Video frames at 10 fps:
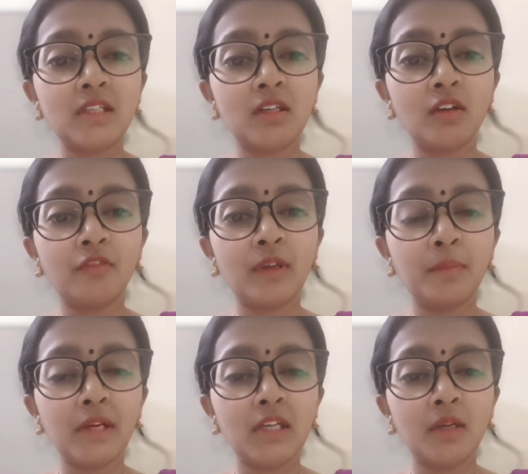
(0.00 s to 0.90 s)
of
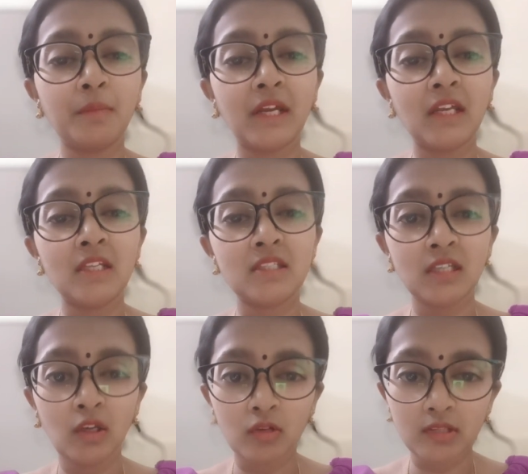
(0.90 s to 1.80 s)
repeated pregnancy
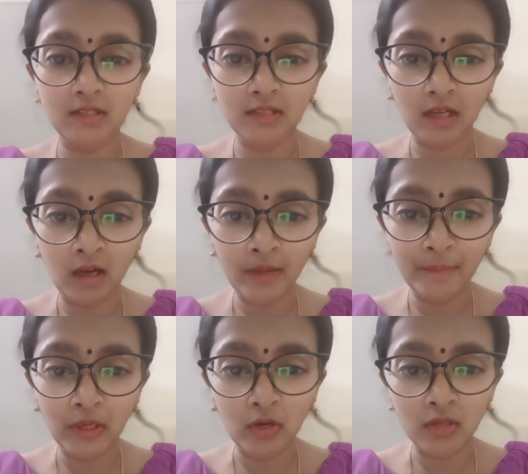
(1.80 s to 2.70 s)
losses are
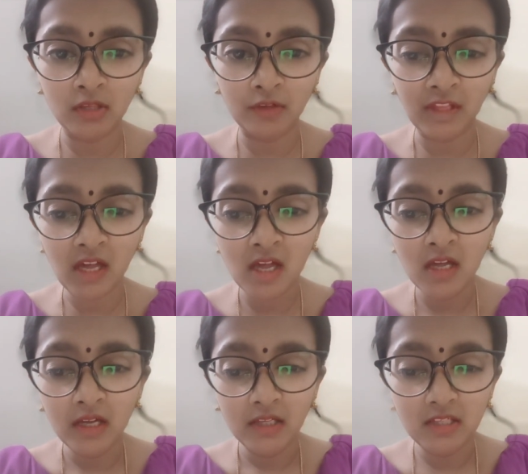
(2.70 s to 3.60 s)
because of the
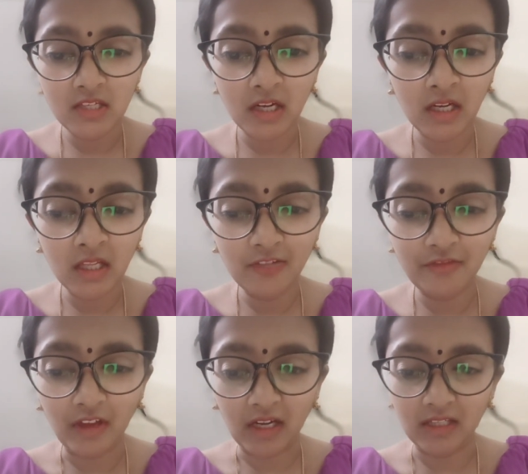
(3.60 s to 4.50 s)
genetic
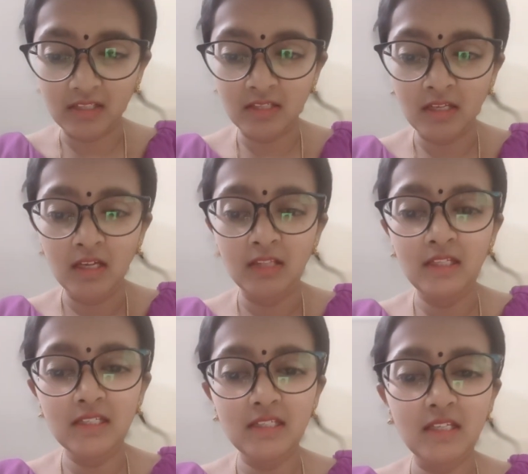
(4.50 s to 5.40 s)
factors.
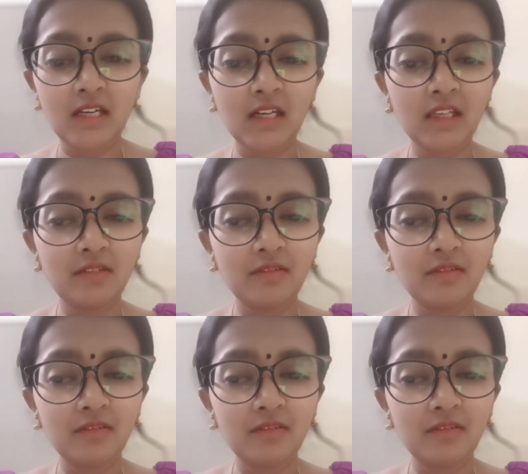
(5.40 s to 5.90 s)
These genetic